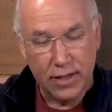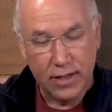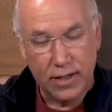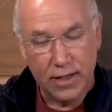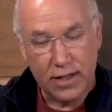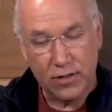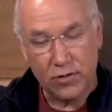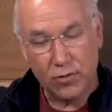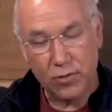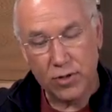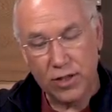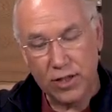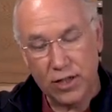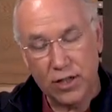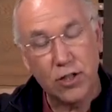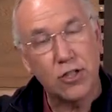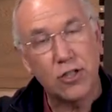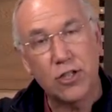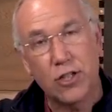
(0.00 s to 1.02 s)
that's really
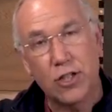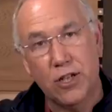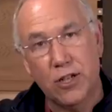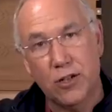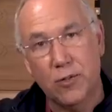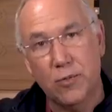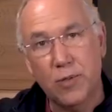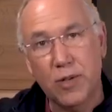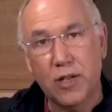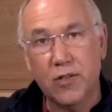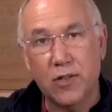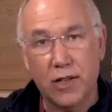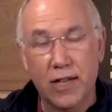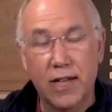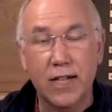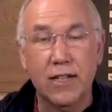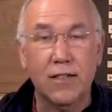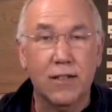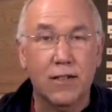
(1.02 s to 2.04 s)
good to know because I
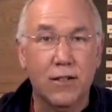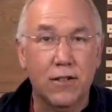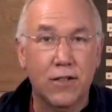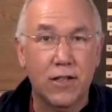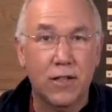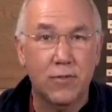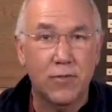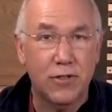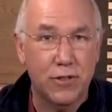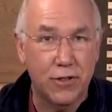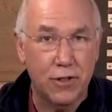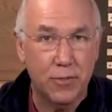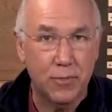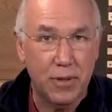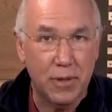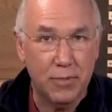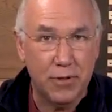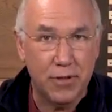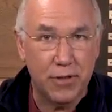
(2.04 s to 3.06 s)
like to know that I'm steering
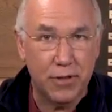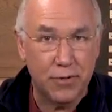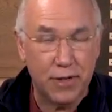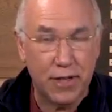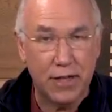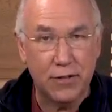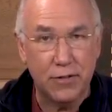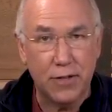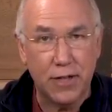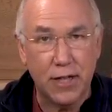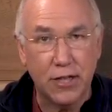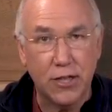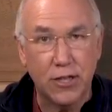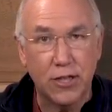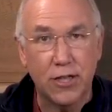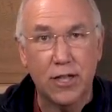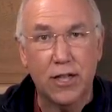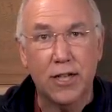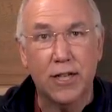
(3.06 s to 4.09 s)
people in the right
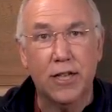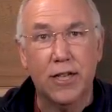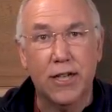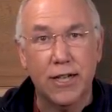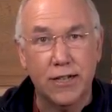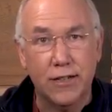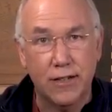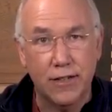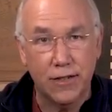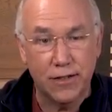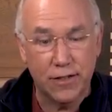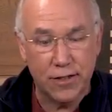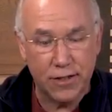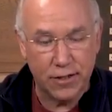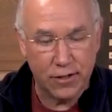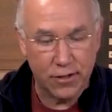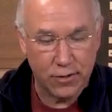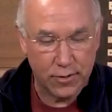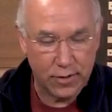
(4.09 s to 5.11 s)
direction. I like to know that
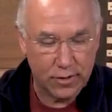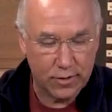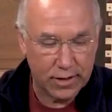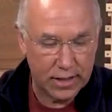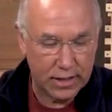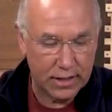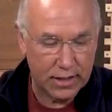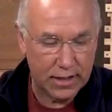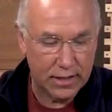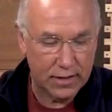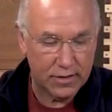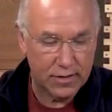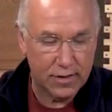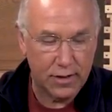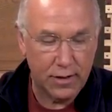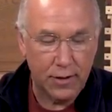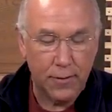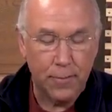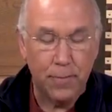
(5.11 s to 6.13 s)
they're doing great
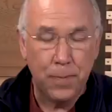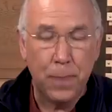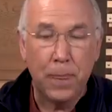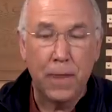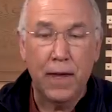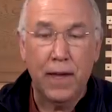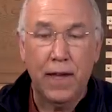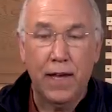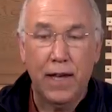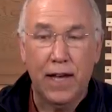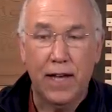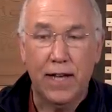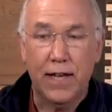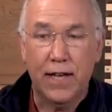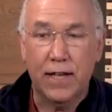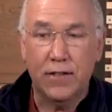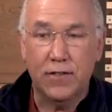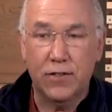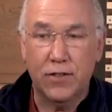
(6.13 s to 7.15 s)
things. And
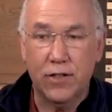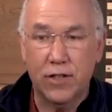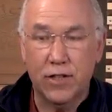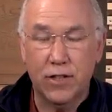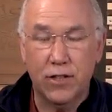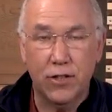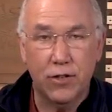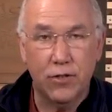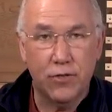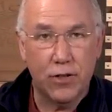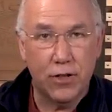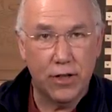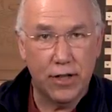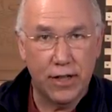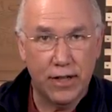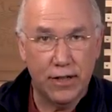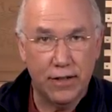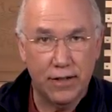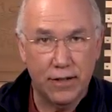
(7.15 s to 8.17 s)
as uh, you've
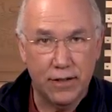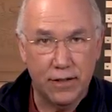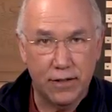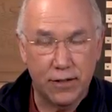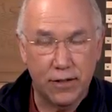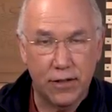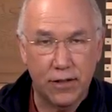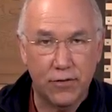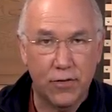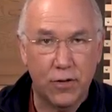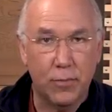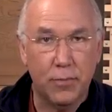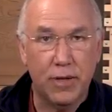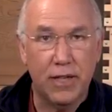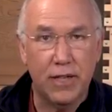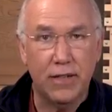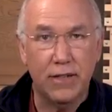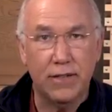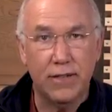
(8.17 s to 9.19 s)
already heard from
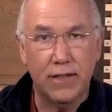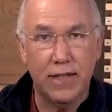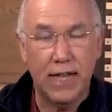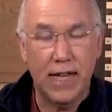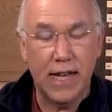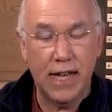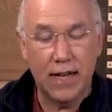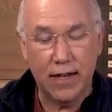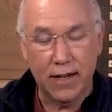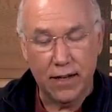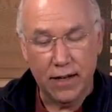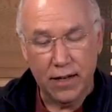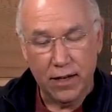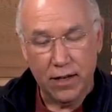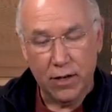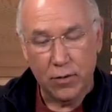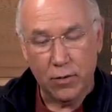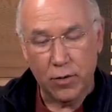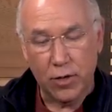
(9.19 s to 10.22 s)
me today,
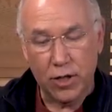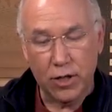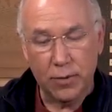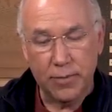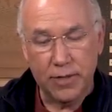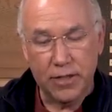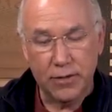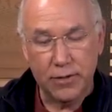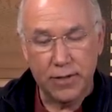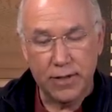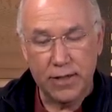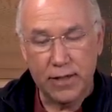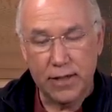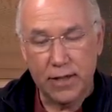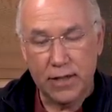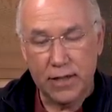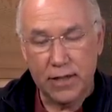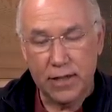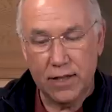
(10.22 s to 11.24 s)
we're going to be
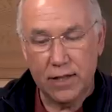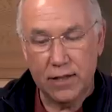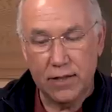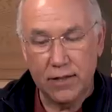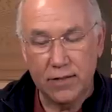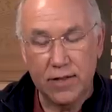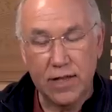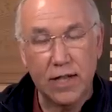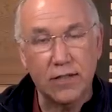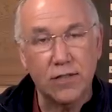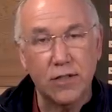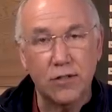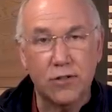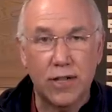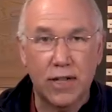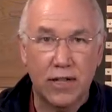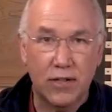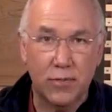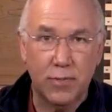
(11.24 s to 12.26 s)
doing uh,
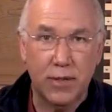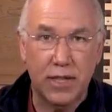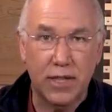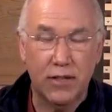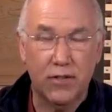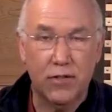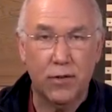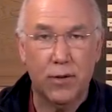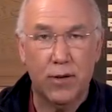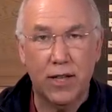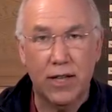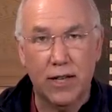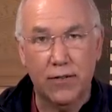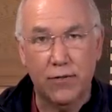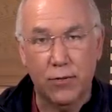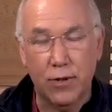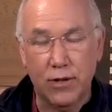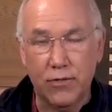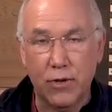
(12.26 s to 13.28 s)
Saskatraz bees. So I'll
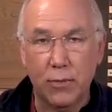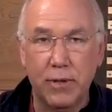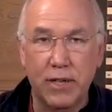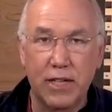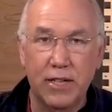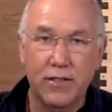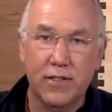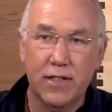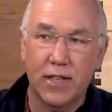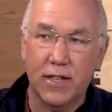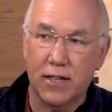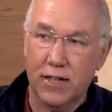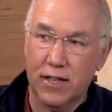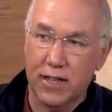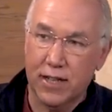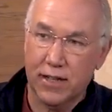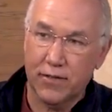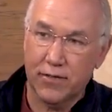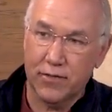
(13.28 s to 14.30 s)
have Weaver bees and
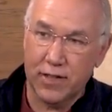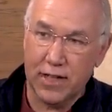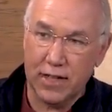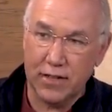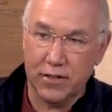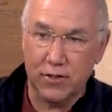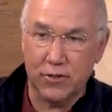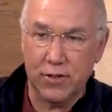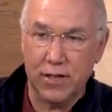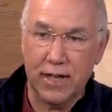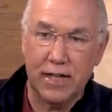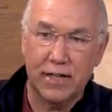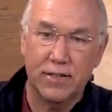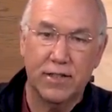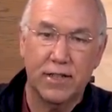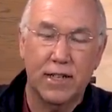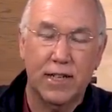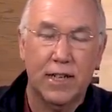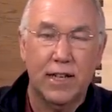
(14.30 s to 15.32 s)
I'll have
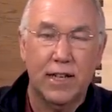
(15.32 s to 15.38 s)
Saskatraz